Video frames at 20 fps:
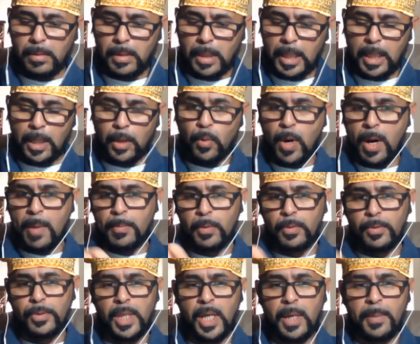Elegua
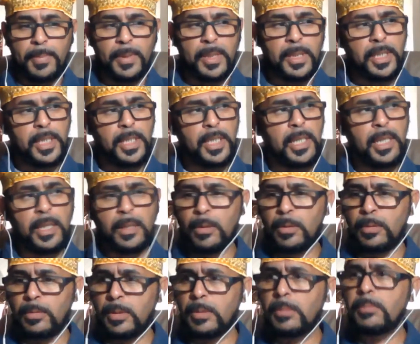moves up and he
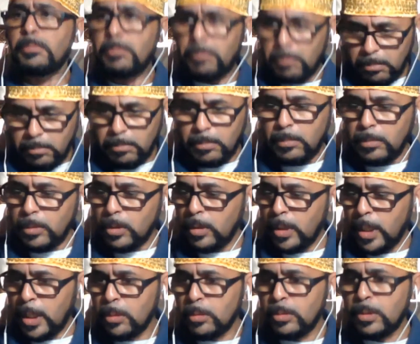goes,
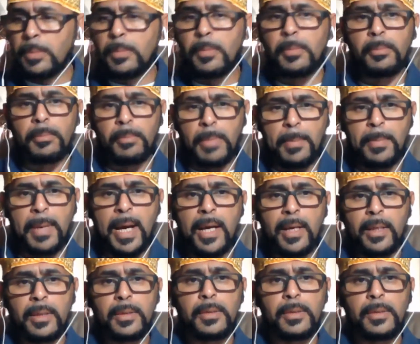kneels and Baba.